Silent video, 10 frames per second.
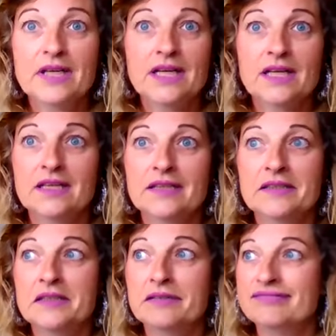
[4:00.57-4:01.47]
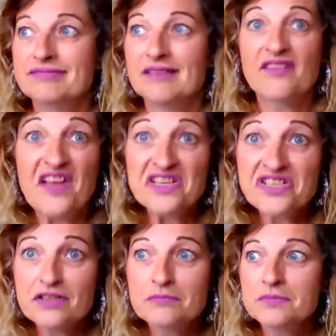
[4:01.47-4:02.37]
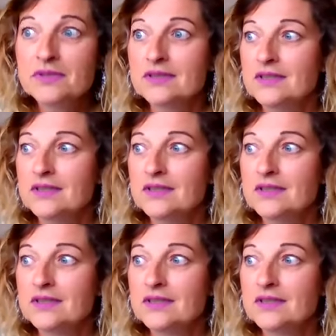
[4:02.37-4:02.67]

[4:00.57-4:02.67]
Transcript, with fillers: uh, a phantom.